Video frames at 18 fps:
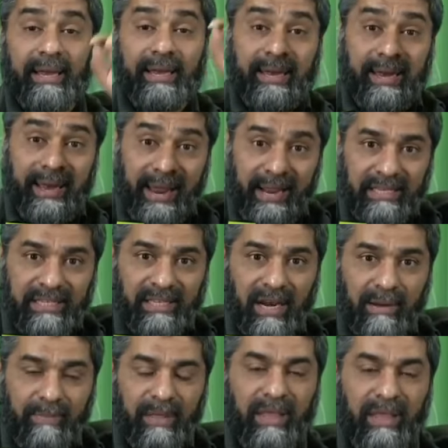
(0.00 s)
Next
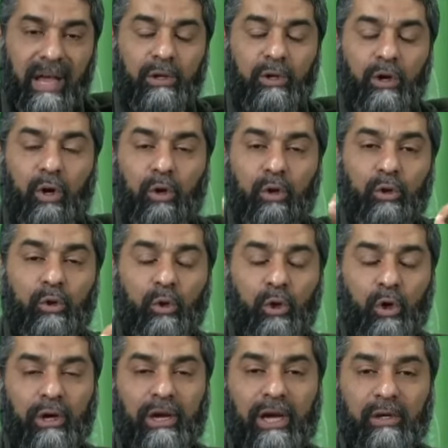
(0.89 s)
Ramadan, you're going to do
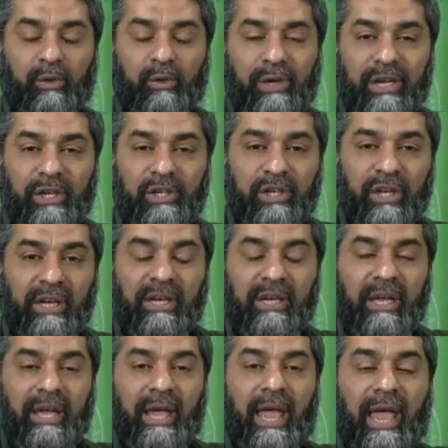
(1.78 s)
your calculation,
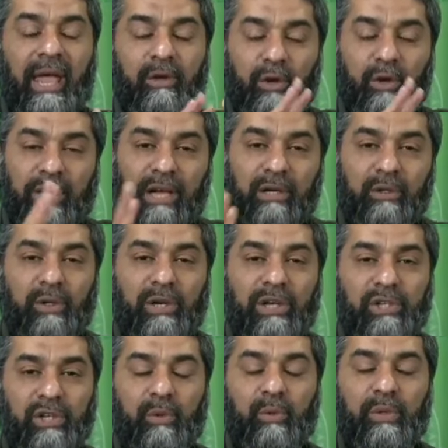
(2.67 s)
and your
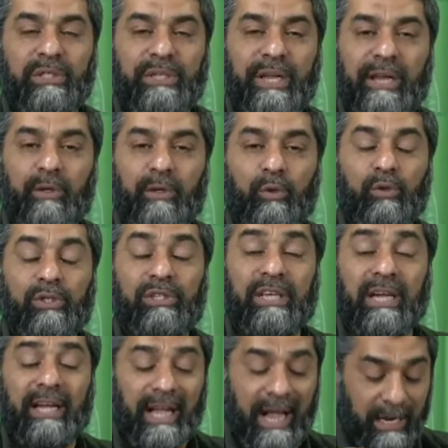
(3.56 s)
calculation will tell you
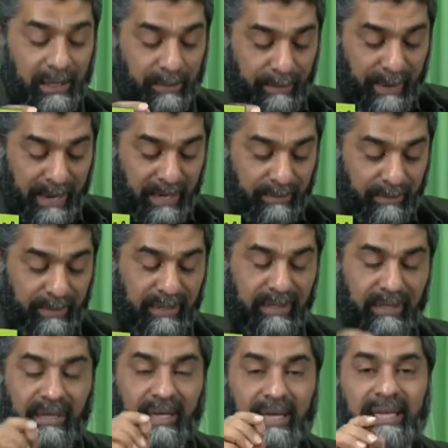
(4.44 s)
zakat
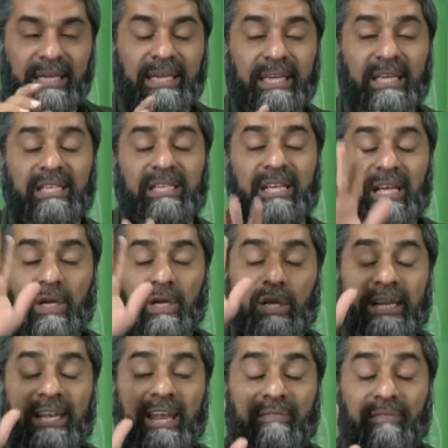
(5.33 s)
payable is,
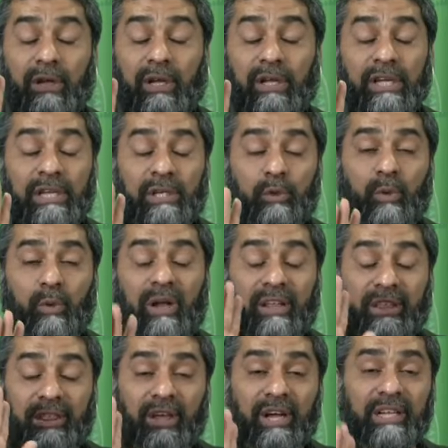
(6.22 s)
is uh,
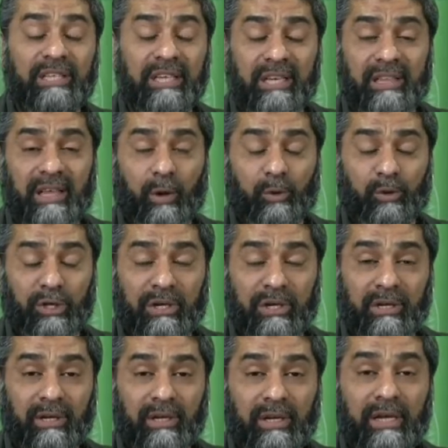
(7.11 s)

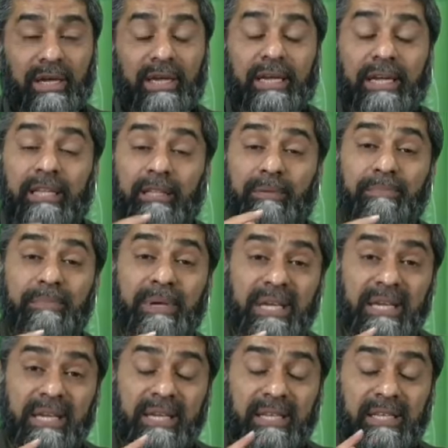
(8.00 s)
13,000. It
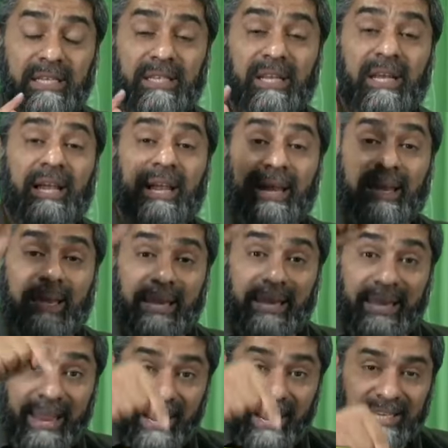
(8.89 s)
means
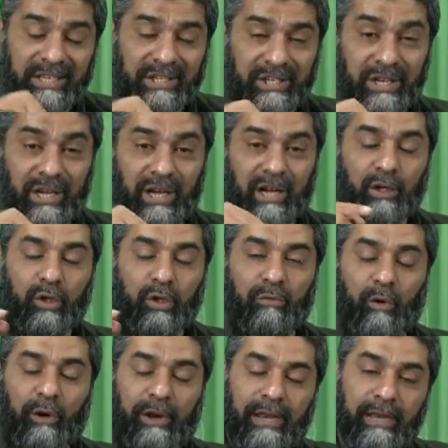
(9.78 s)
next year
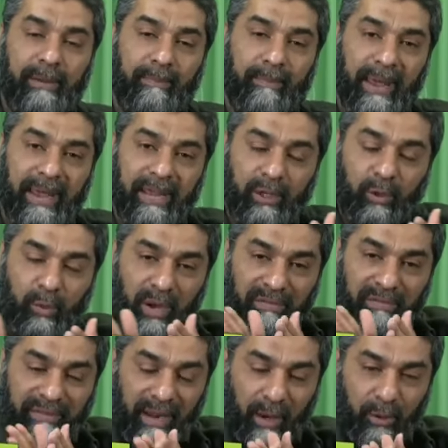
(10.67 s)
you've already paid
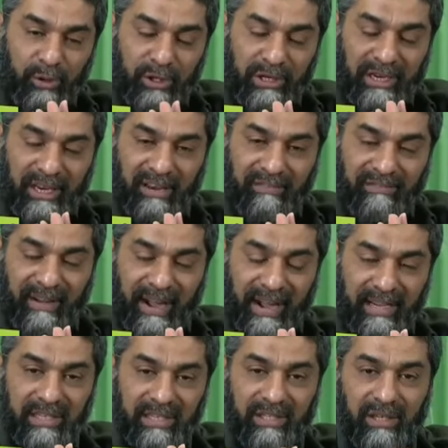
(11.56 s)
12,000 in
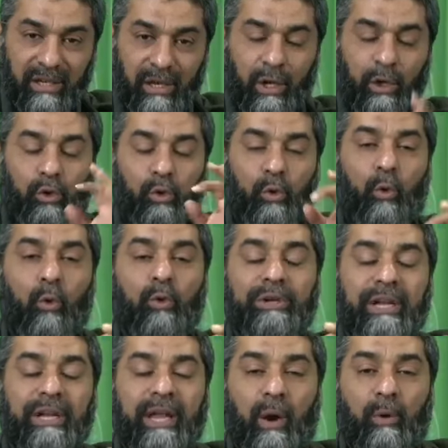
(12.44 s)
advance. You
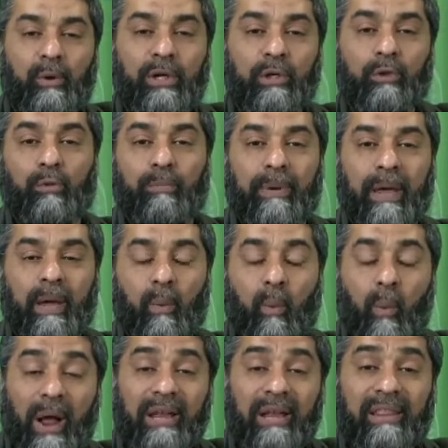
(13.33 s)
only now need to pay
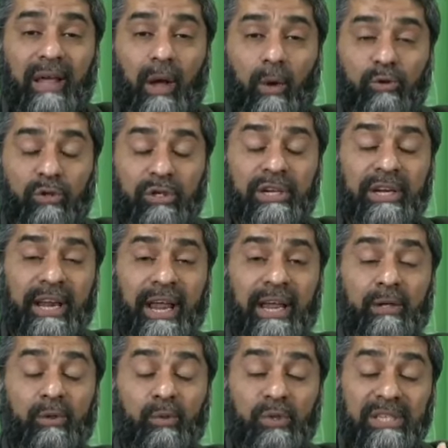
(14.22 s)
1,000
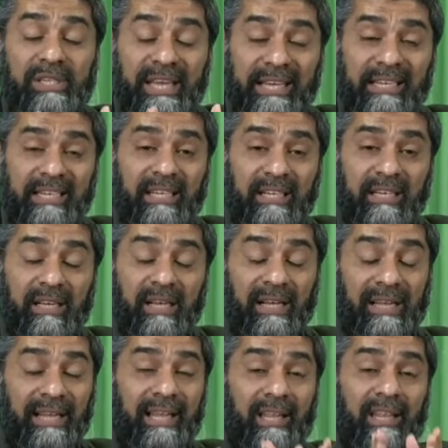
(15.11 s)
Rand to settle
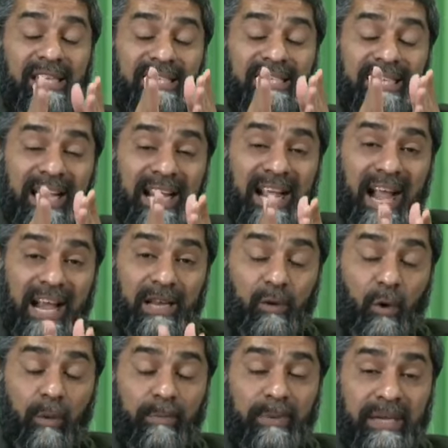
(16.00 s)
the zakat
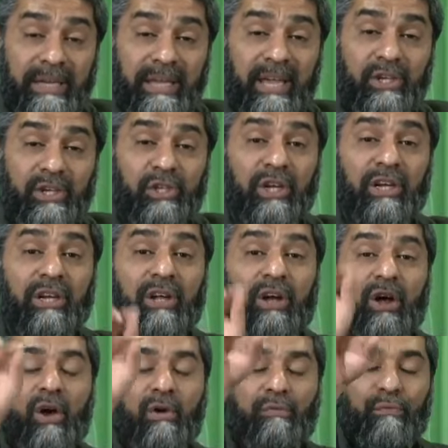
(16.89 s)
obligation
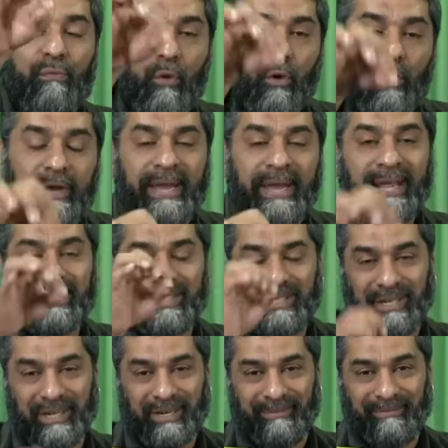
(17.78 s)
for
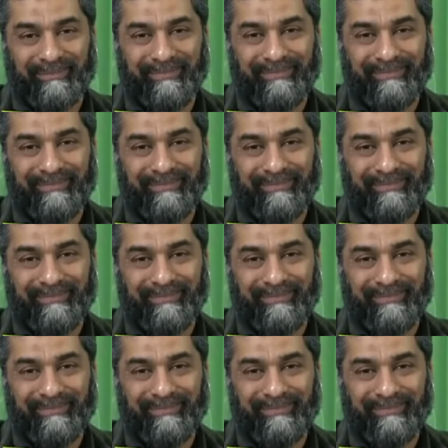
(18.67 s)
next year.